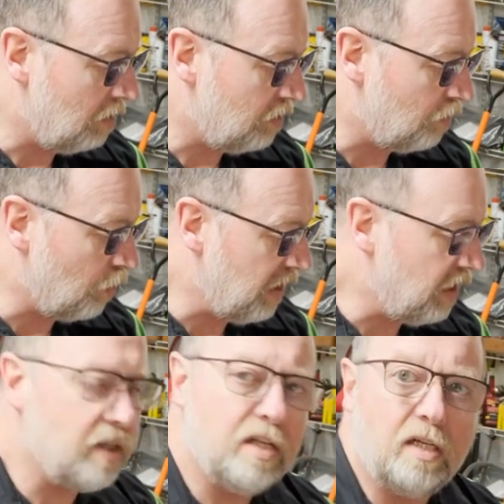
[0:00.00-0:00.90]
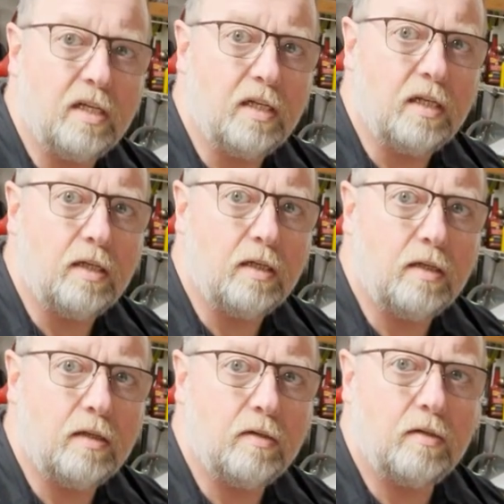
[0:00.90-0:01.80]
When the
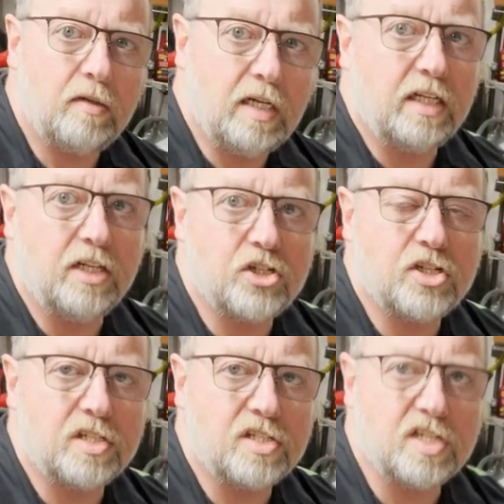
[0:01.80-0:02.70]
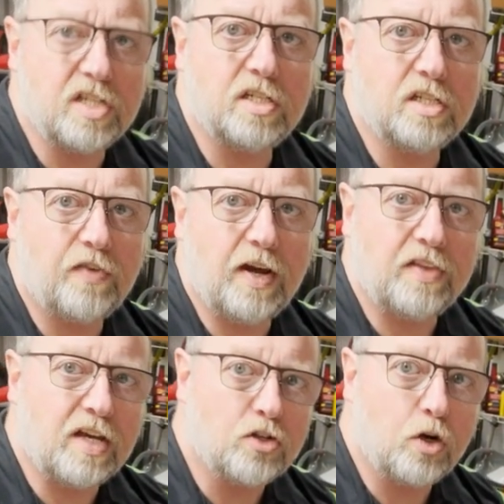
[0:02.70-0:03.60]
ignition senses five
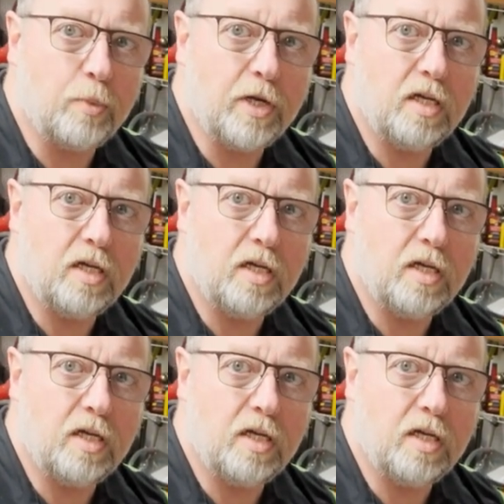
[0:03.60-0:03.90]
thousand R P